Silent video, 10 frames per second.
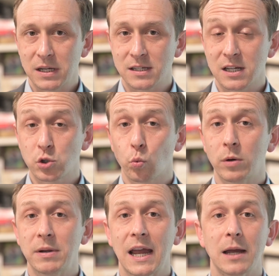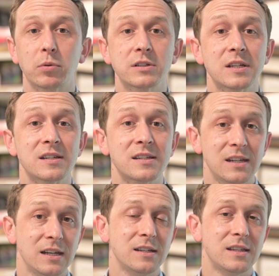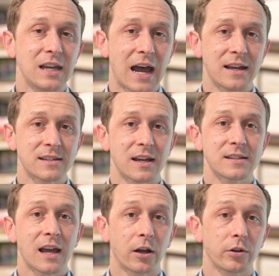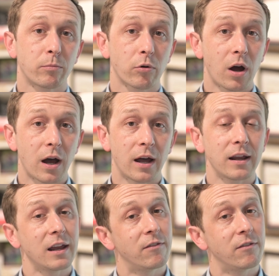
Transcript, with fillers: business would be able to seize the assets held abroad